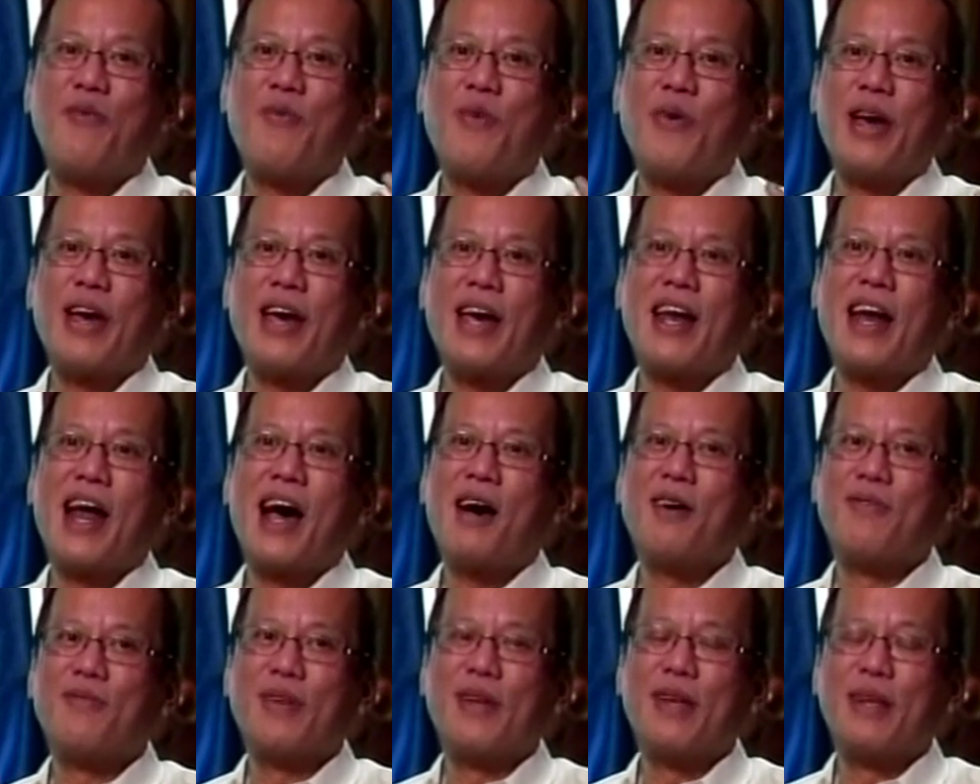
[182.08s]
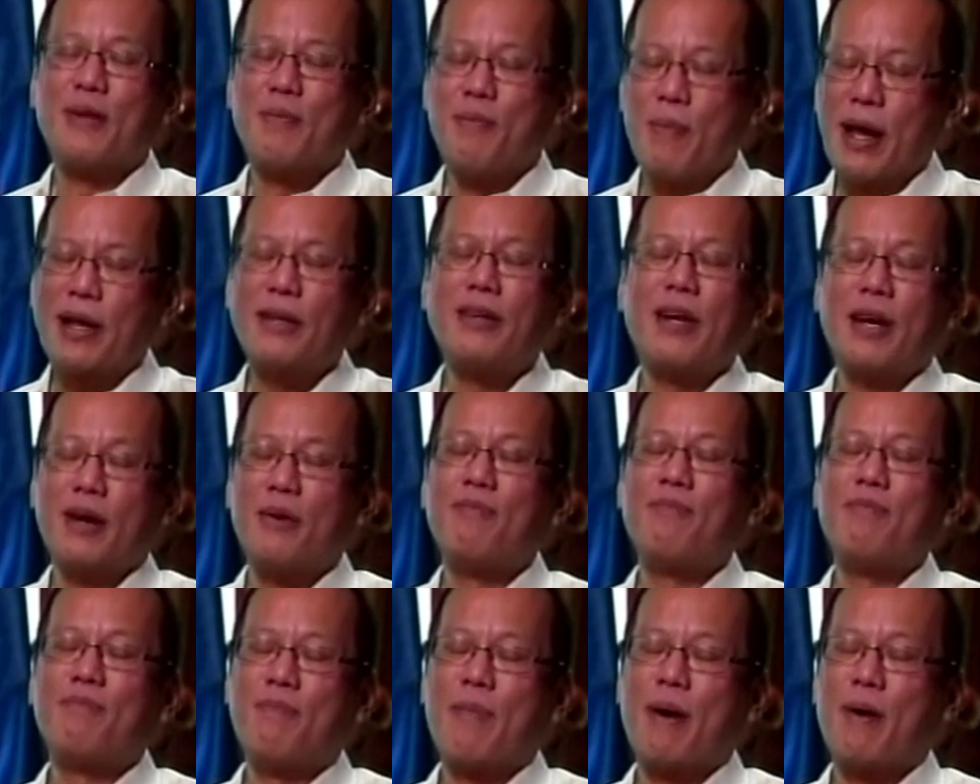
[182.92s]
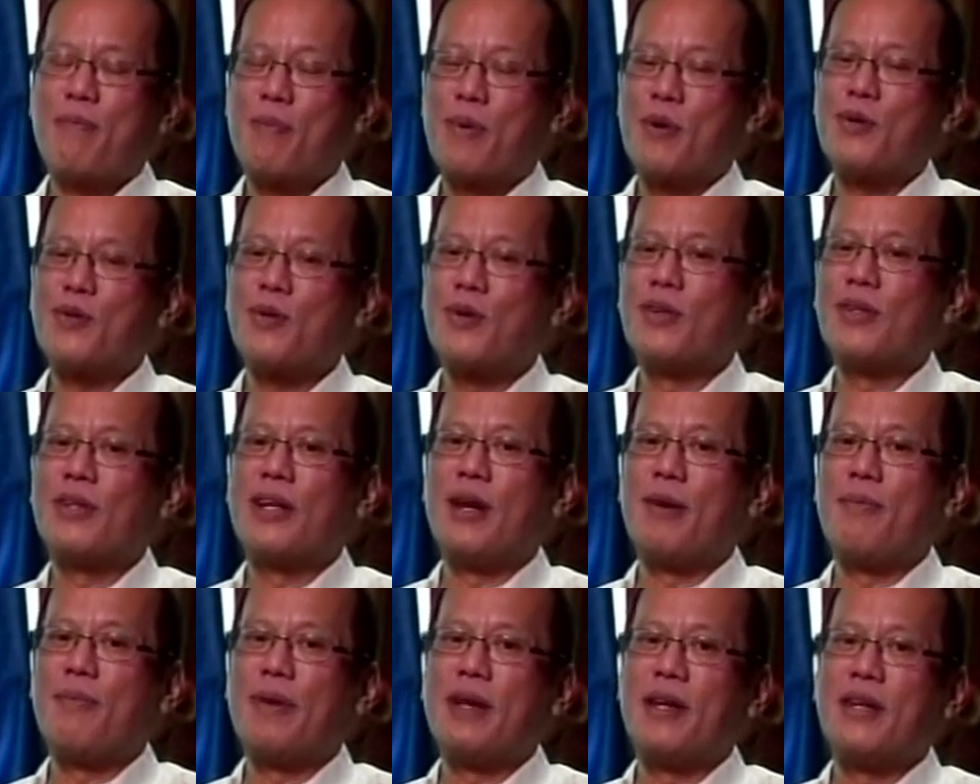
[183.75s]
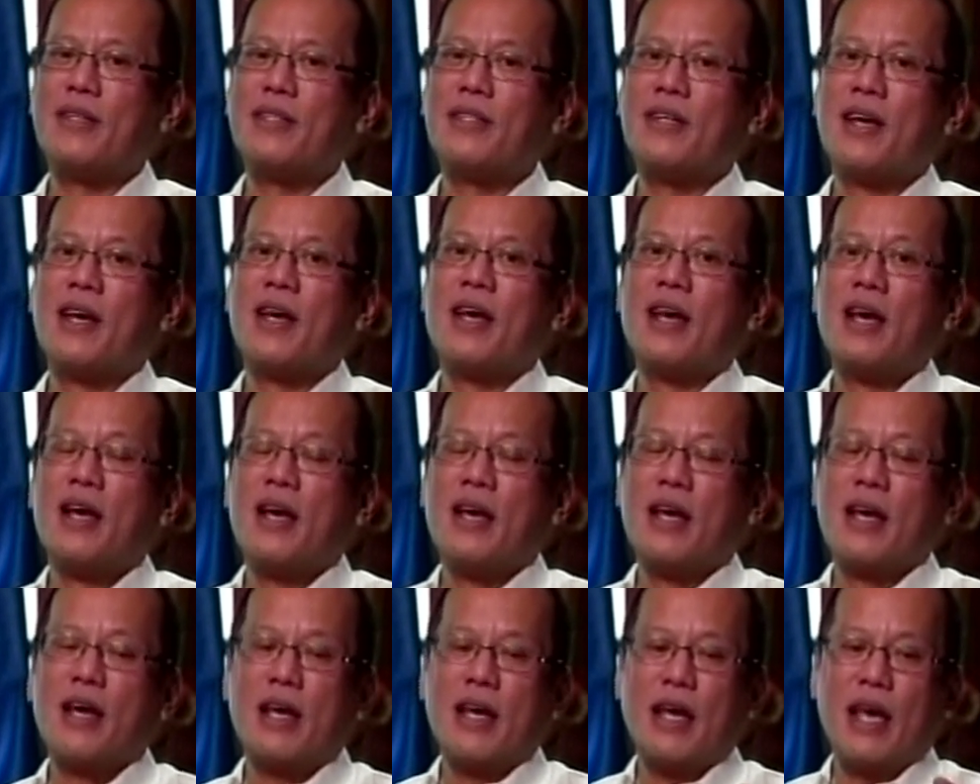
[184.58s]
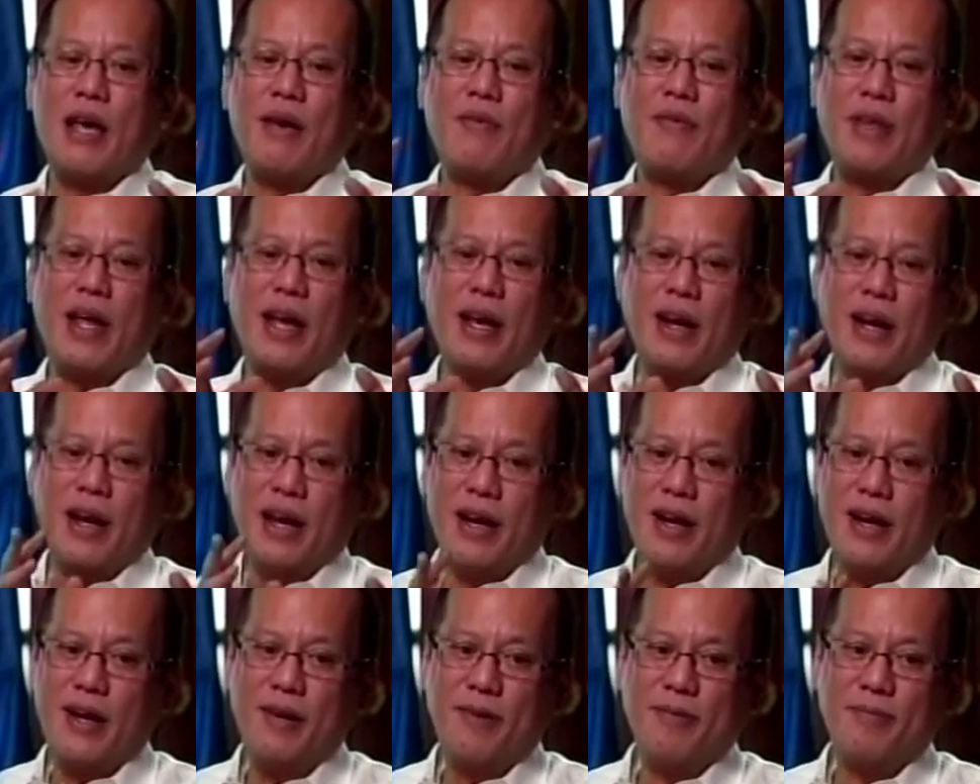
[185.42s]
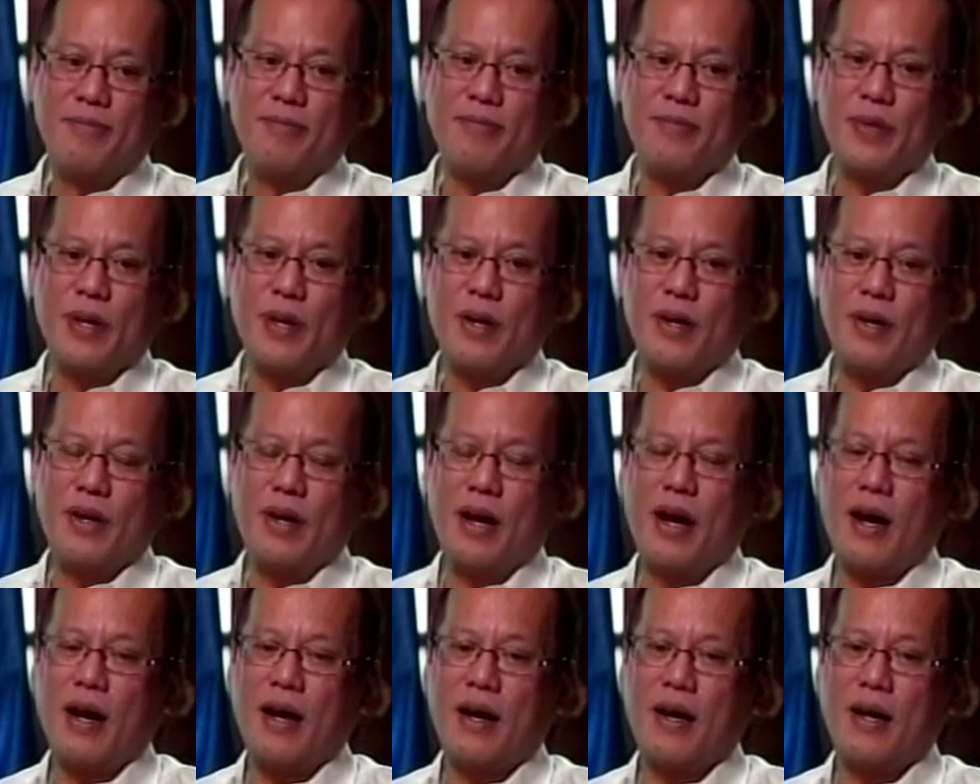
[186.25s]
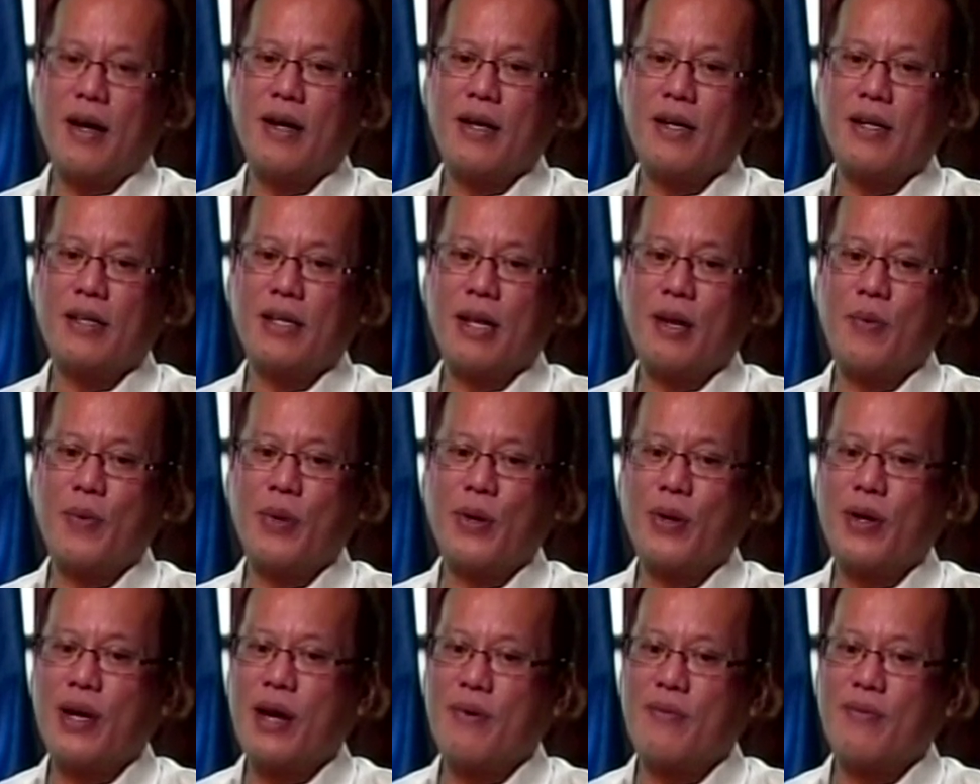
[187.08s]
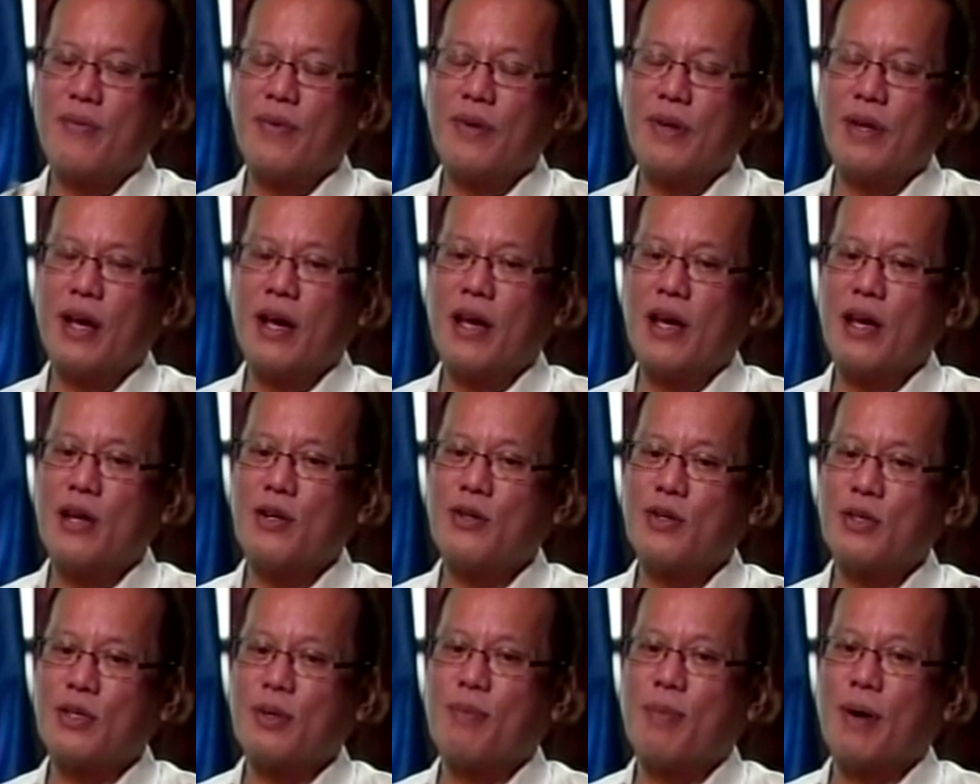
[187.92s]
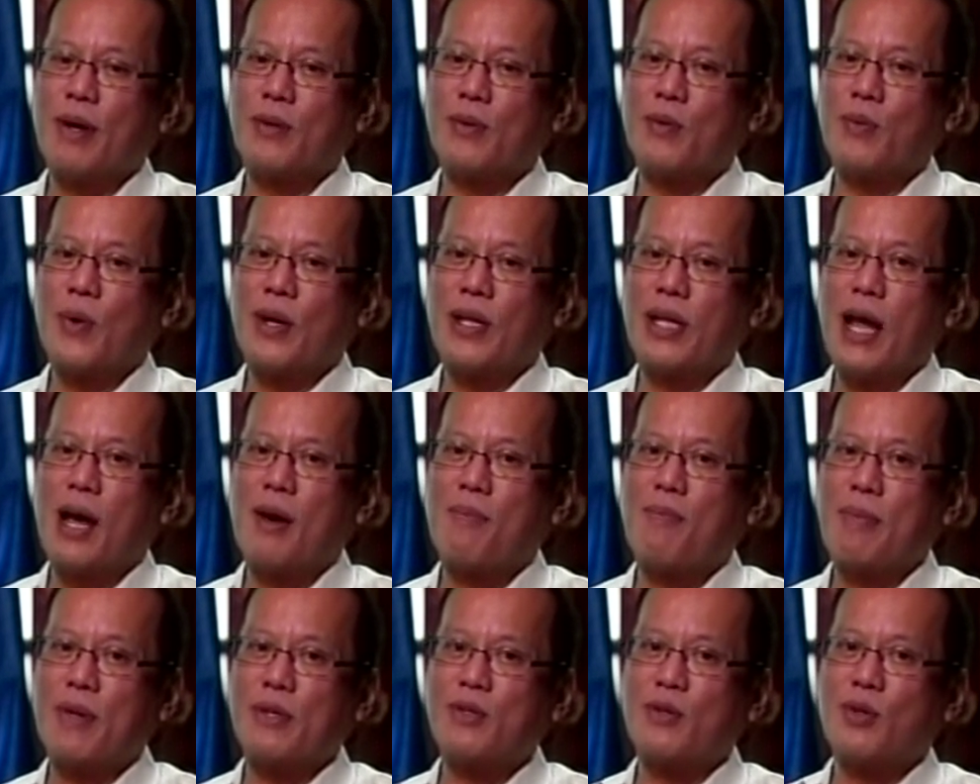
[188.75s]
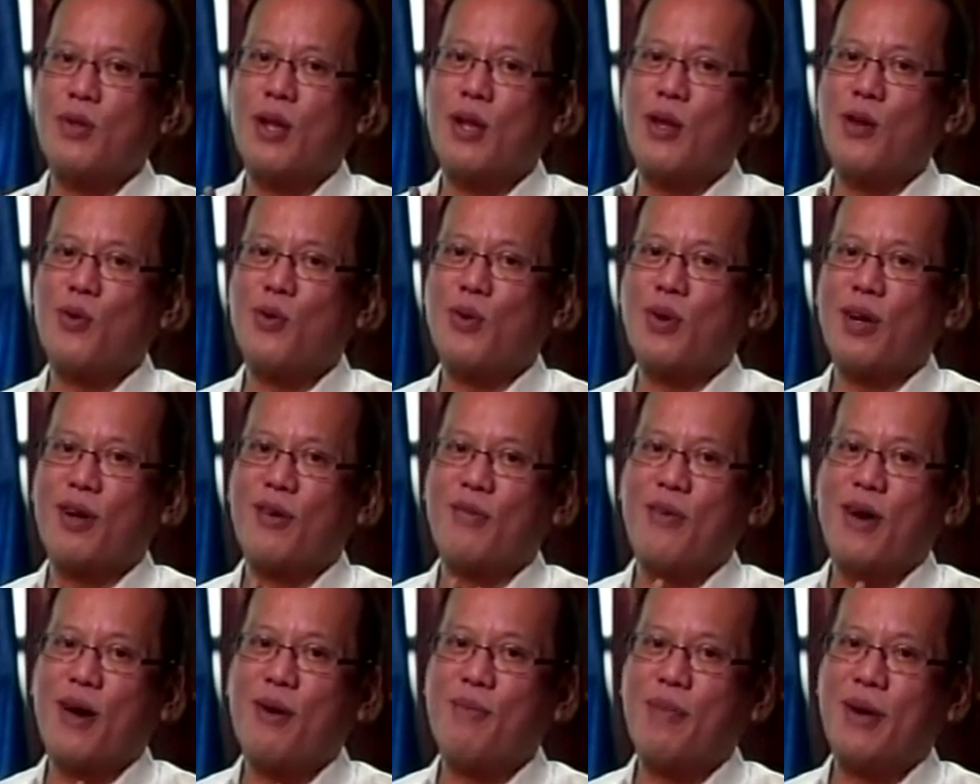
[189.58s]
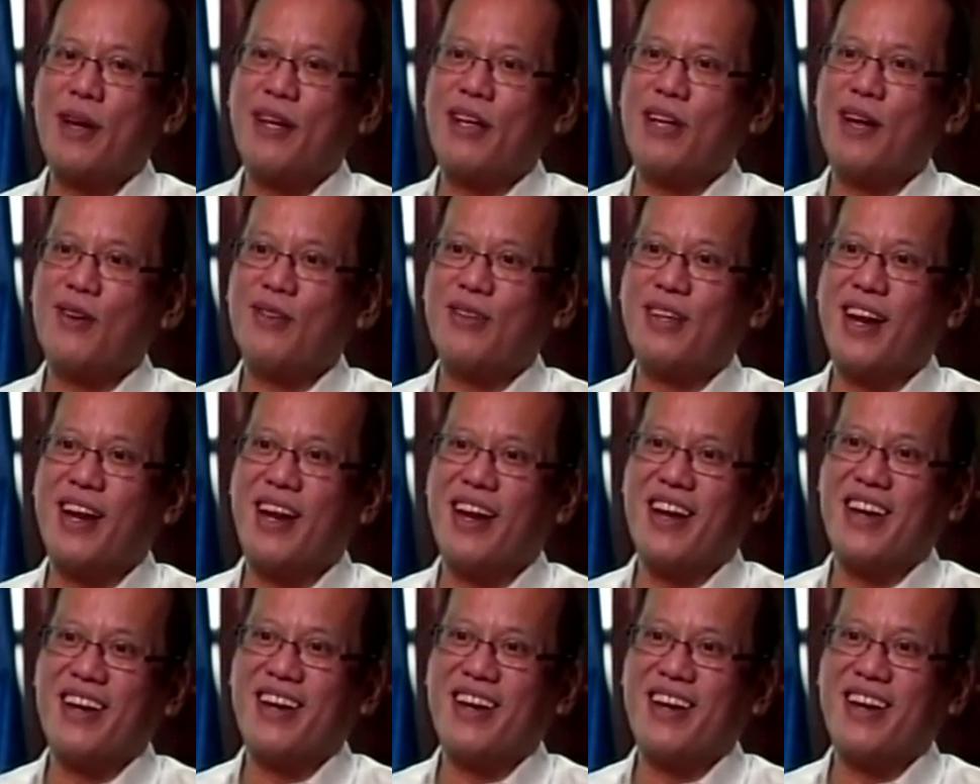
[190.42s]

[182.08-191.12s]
if we can have, my dream, my personal dream is, if they're here, then we don't have issues about what happens to the nuclear family down the